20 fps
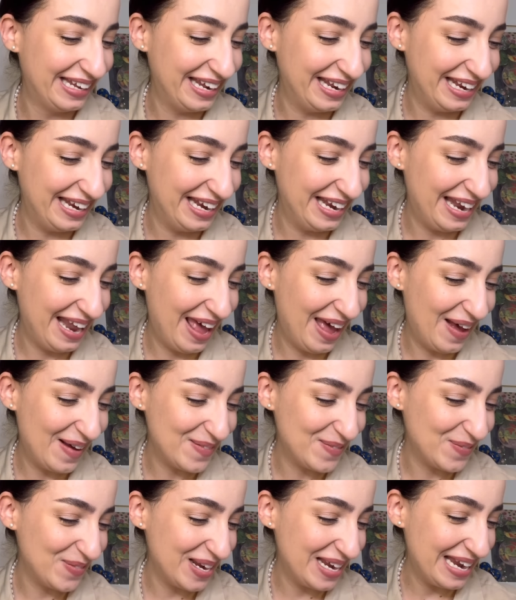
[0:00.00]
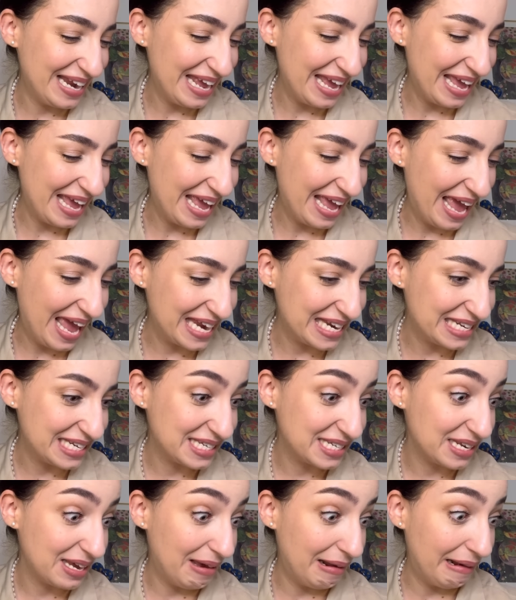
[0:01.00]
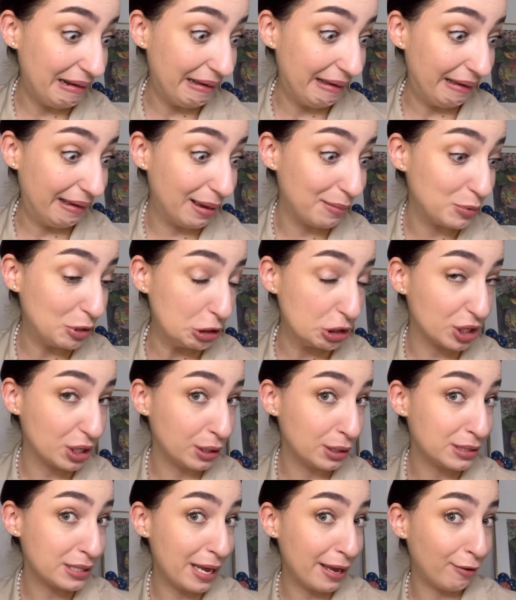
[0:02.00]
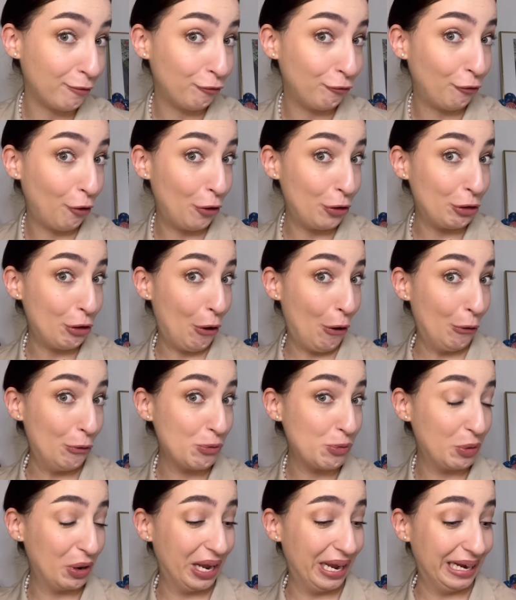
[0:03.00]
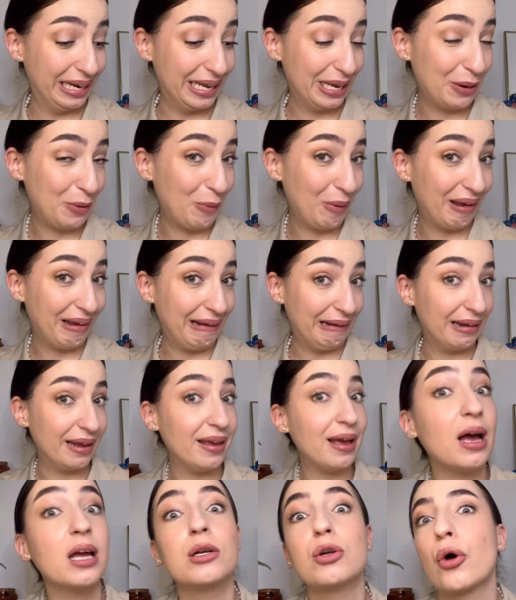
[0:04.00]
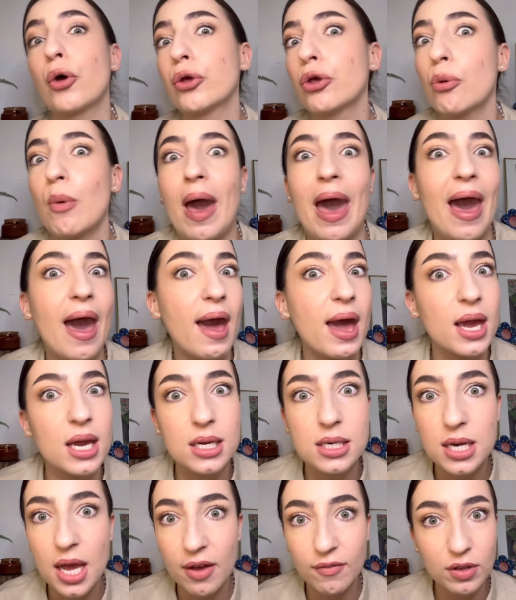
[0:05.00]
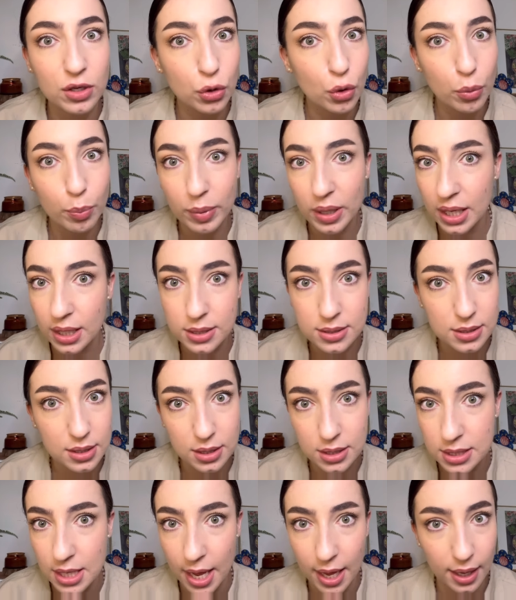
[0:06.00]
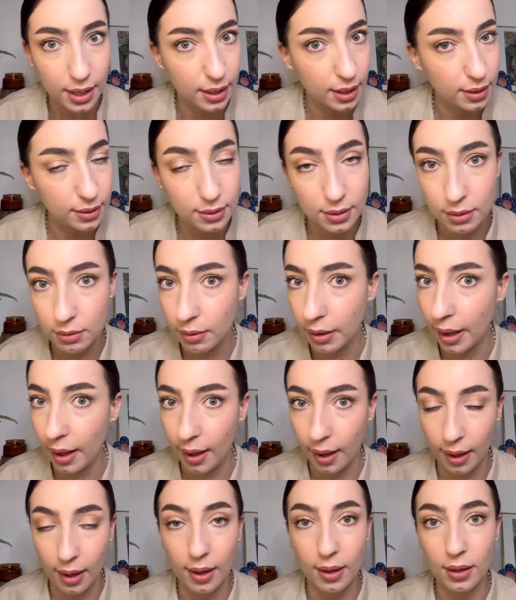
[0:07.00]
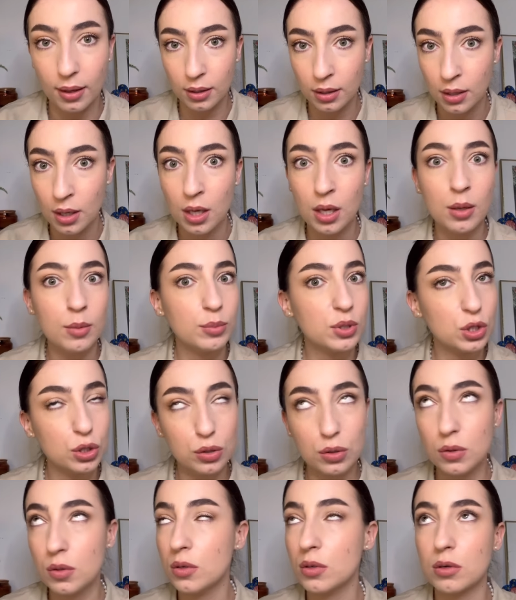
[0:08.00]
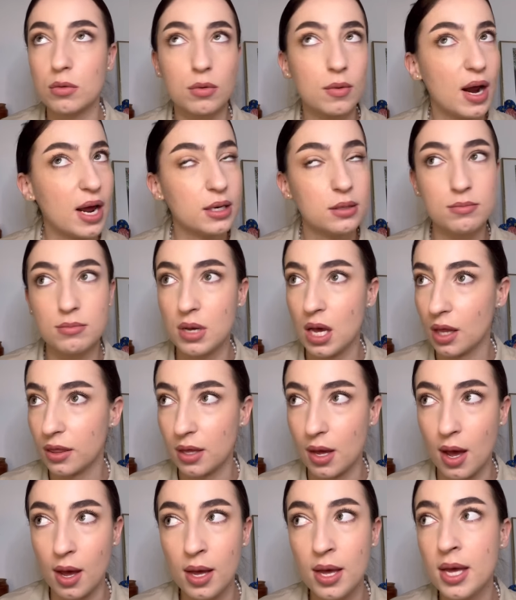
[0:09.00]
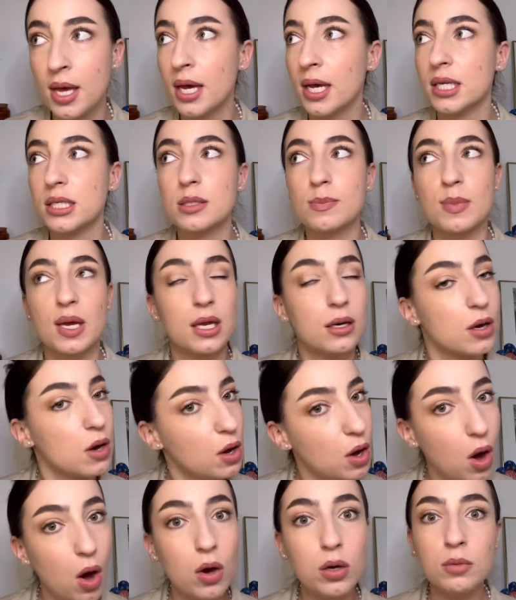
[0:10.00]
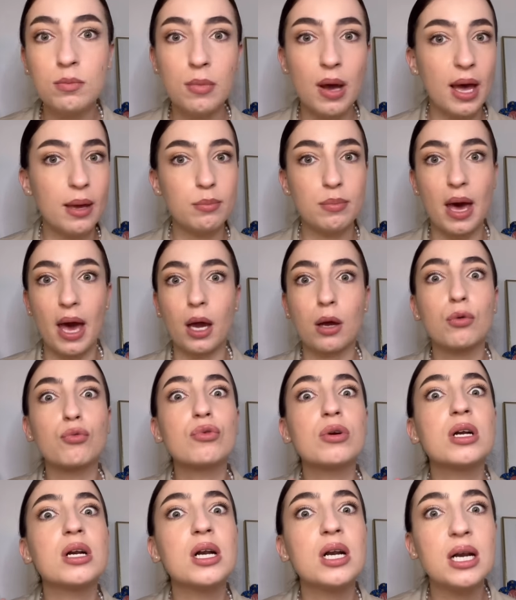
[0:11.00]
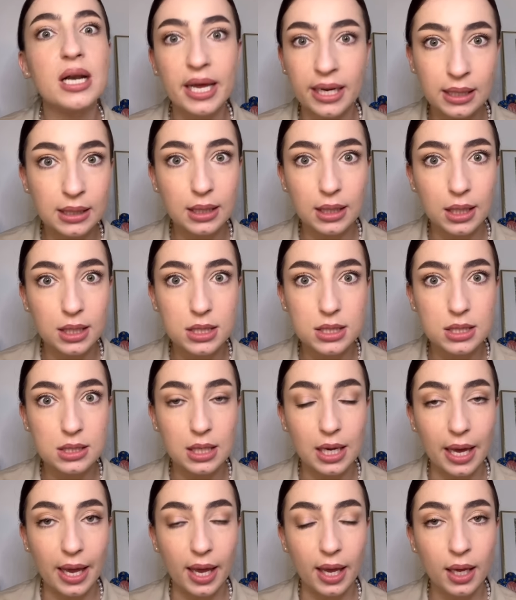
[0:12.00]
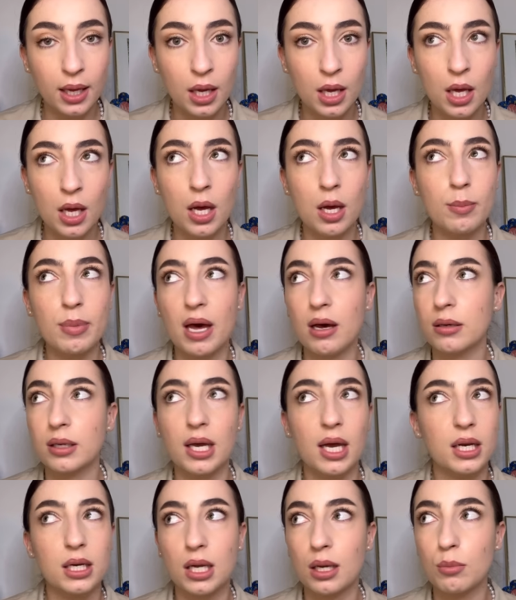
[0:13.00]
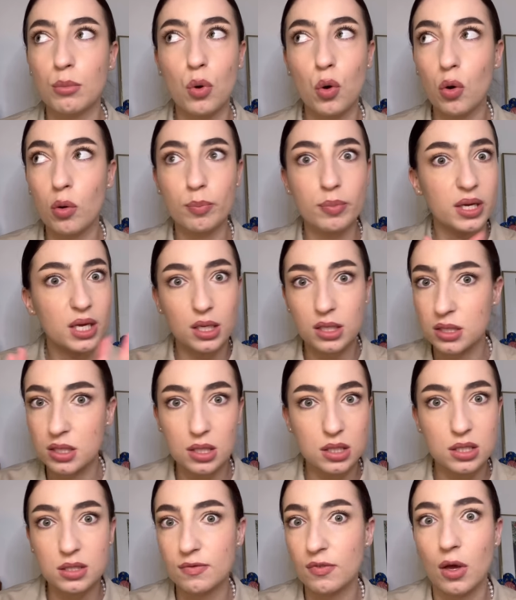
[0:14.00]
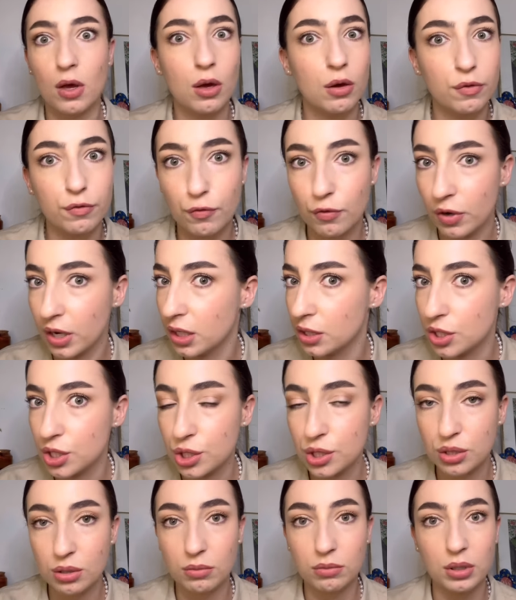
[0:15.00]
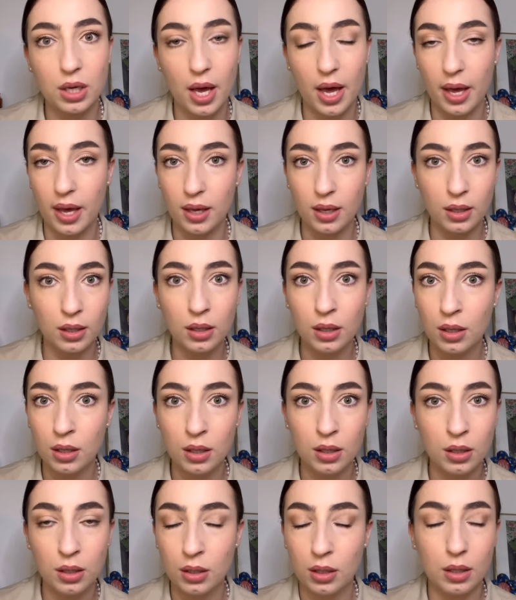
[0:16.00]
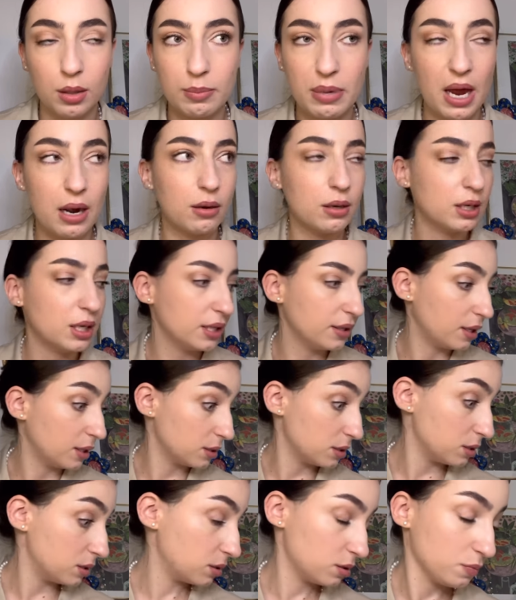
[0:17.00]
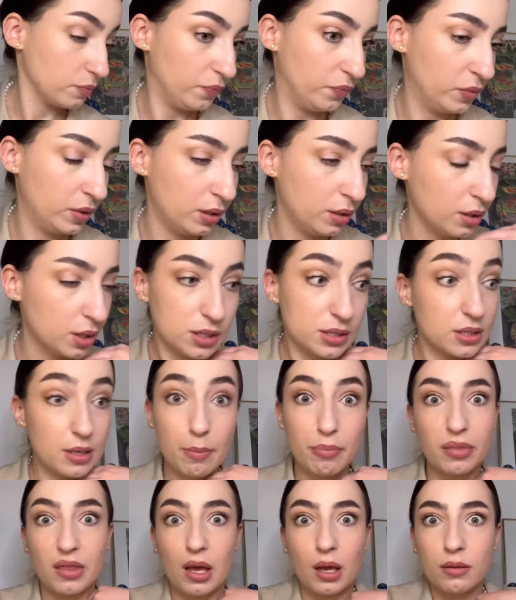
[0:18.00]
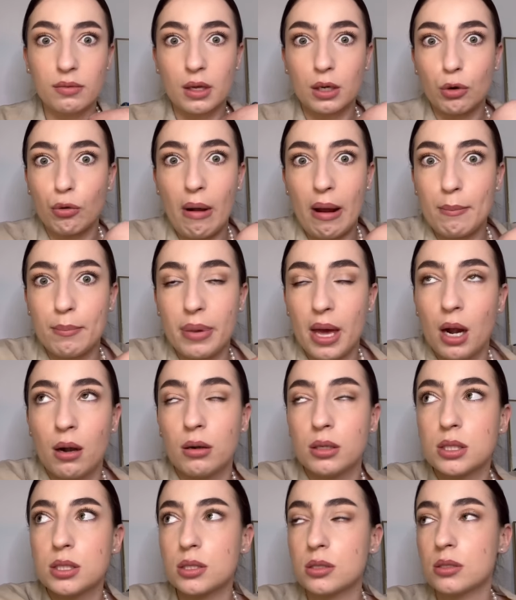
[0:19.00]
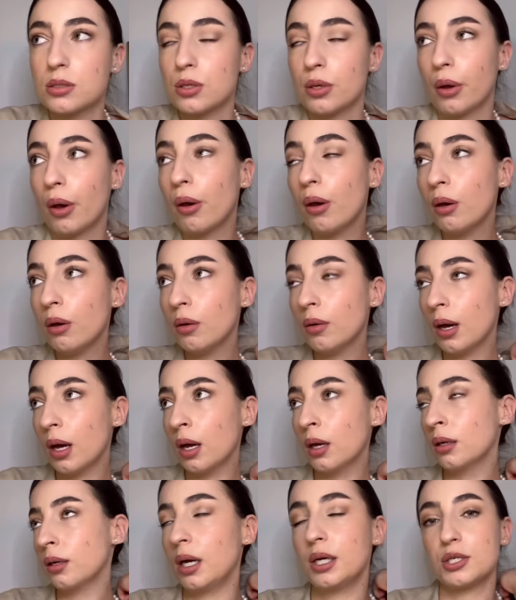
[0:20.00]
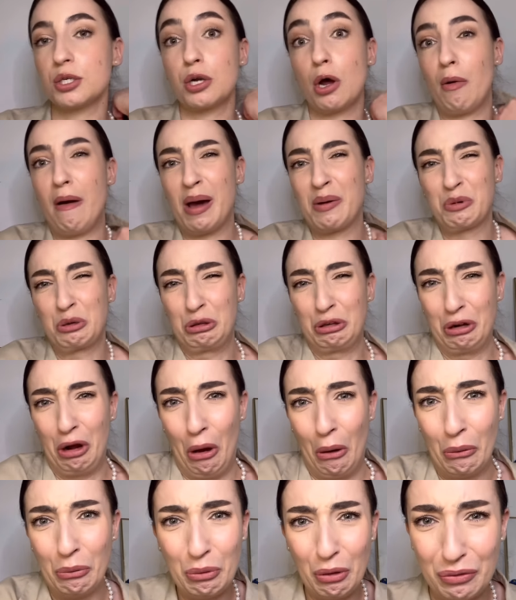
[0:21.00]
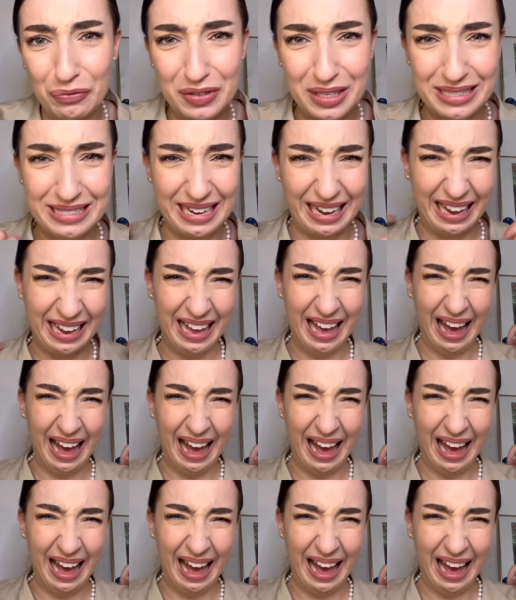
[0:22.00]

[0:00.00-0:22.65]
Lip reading: Lovely. And darling, I'm just going to take a photo really quickly. I know you hate having your pixie taken, okay? But your grandmother has been on my back relentlessly about getting more pixies for her fridge, okay? Apparently that's something that grandparents do. I don't know, I wouldn't know, obviously.